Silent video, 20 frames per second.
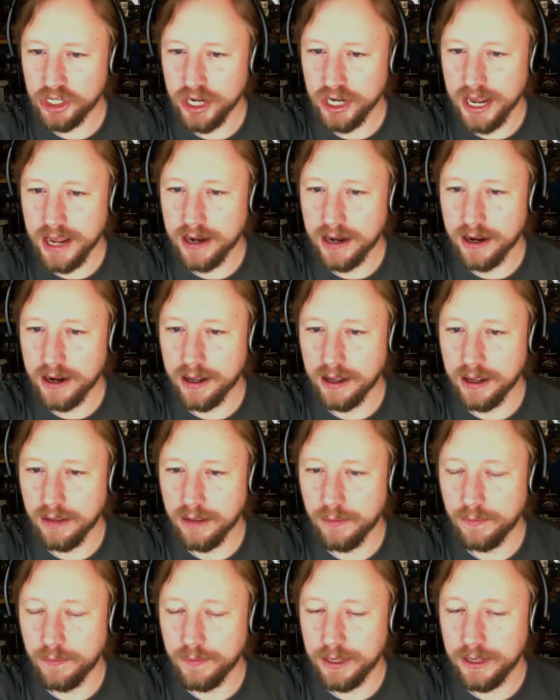
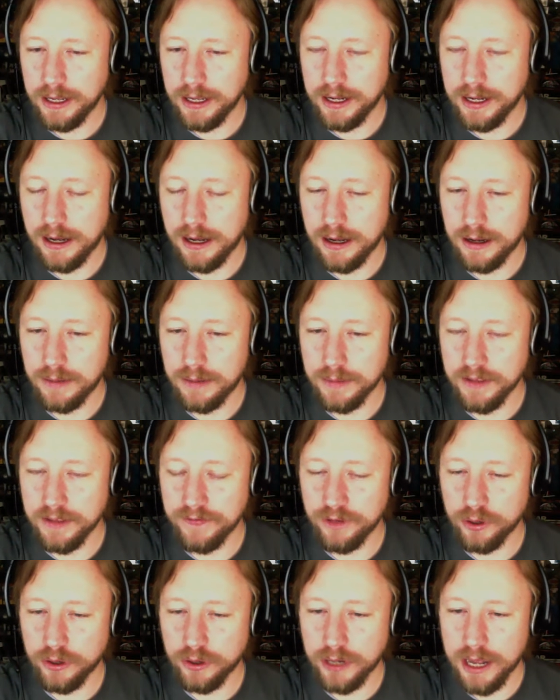Anaheim. If
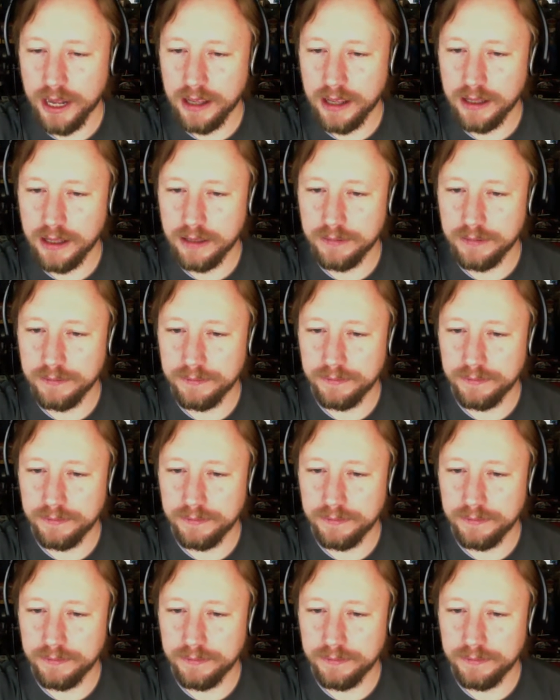you're a